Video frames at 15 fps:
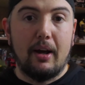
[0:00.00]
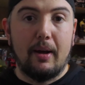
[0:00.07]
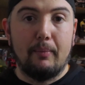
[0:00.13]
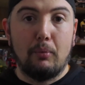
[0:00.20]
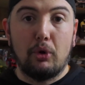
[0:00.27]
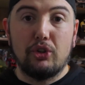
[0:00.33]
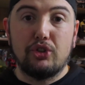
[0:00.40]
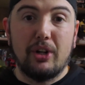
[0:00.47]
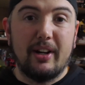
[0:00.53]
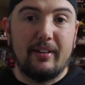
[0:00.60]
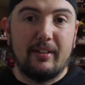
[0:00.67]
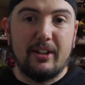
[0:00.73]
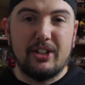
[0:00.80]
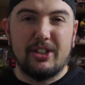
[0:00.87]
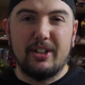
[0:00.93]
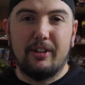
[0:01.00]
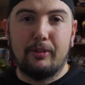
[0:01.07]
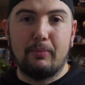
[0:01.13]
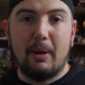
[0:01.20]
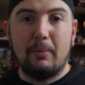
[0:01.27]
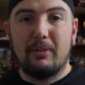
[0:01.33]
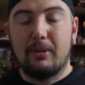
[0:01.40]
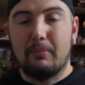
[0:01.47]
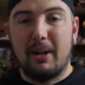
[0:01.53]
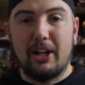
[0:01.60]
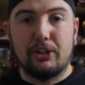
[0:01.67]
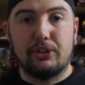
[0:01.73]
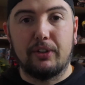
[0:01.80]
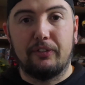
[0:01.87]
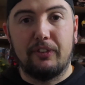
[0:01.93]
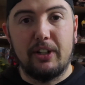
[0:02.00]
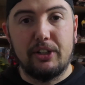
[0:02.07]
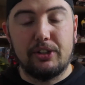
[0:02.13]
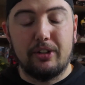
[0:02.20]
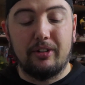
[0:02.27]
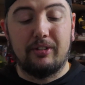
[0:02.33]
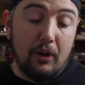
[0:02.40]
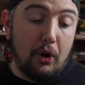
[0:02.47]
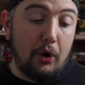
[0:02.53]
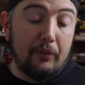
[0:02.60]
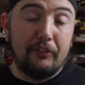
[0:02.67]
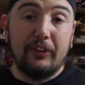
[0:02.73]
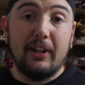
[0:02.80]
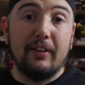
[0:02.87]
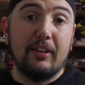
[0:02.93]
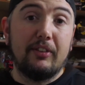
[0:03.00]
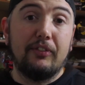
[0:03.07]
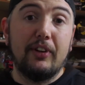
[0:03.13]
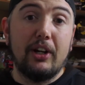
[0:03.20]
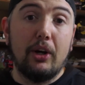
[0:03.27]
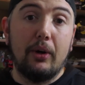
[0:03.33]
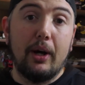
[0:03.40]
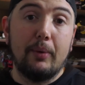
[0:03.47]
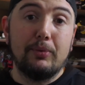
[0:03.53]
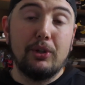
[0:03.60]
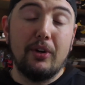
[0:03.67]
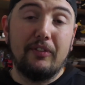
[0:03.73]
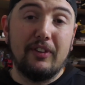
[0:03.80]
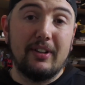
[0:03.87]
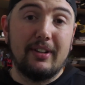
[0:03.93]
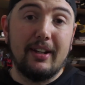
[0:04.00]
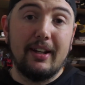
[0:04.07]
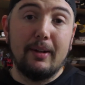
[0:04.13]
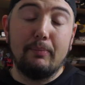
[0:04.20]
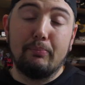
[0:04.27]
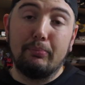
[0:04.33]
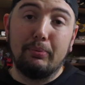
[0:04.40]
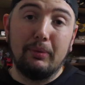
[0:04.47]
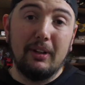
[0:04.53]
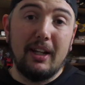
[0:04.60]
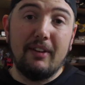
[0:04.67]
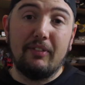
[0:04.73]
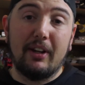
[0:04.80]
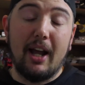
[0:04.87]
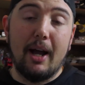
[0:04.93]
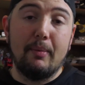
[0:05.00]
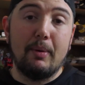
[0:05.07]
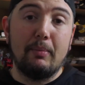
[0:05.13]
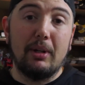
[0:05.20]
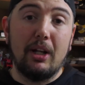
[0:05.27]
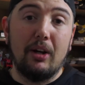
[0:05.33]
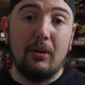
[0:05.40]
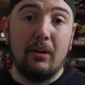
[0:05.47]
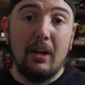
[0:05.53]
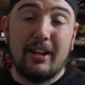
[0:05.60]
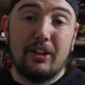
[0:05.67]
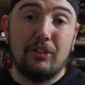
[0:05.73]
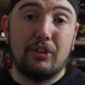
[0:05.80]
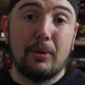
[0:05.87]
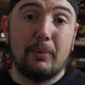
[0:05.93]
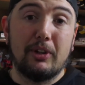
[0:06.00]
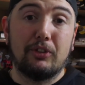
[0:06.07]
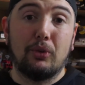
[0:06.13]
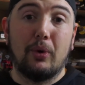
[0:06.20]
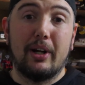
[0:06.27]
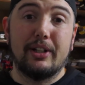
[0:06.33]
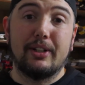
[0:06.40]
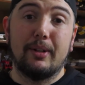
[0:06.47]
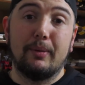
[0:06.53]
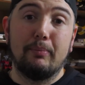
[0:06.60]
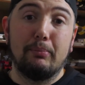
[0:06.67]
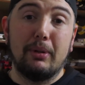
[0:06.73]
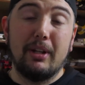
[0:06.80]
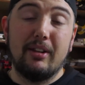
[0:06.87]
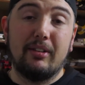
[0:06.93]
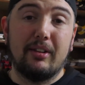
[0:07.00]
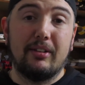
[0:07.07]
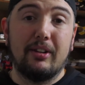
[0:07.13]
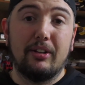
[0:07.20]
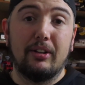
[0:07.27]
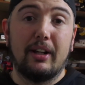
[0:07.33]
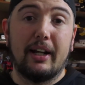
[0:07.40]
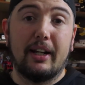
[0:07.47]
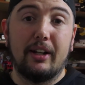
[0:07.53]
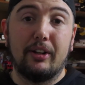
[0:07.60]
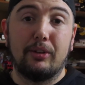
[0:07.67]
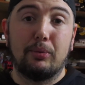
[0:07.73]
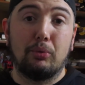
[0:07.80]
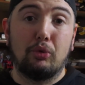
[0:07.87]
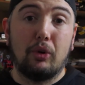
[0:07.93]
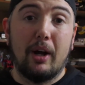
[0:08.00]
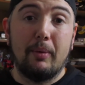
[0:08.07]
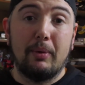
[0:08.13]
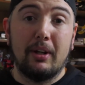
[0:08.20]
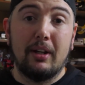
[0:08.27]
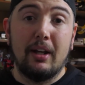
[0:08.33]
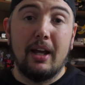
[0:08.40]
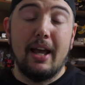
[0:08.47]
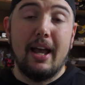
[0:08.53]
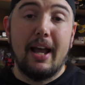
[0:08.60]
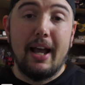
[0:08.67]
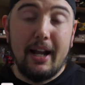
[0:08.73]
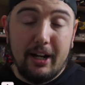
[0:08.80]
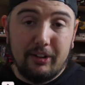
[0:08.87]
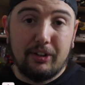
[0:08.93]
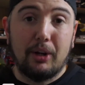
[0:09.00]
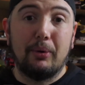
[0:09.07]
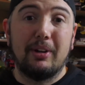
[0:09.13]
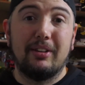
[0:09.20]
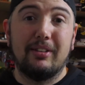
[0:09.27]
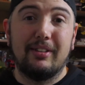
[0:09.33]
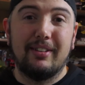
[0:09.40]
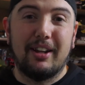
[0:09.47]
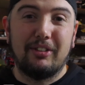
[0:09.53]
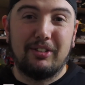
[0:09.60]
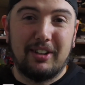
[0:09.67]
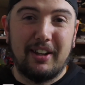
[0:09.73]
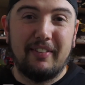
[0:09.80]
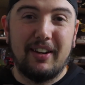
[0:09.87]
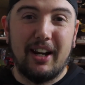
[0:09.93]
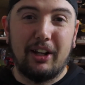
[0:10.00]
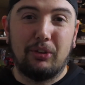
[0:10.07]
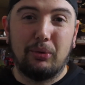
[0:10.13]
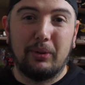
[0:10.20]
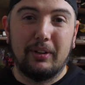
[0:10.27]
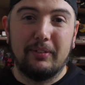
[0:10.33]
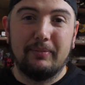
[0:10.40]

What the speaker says: more transitions, maybe some extra features. Hopefully this video helped you. If it did, leave a comment below. Thank you so much for watching. Please consider liking and subscribing. And as always, I'll see you in the next one.